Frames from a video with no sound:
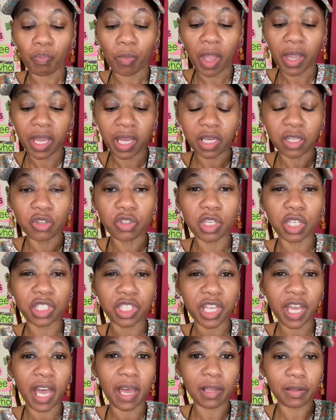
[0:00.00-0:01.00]
You can use a
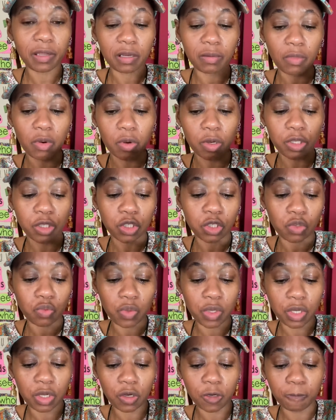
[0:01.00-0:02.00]
tad bit more
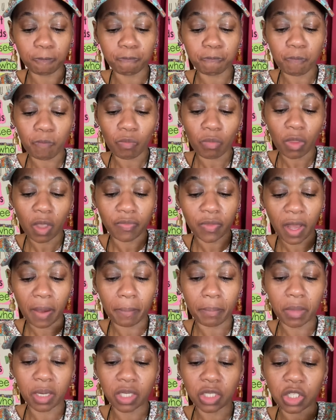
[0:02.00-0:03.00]
sweetener, not
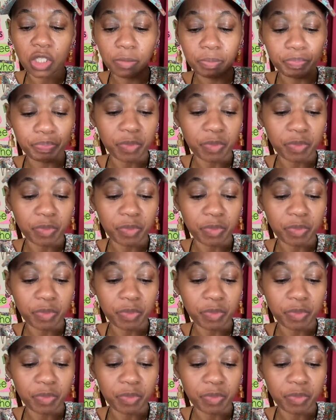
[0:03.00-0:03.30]
much.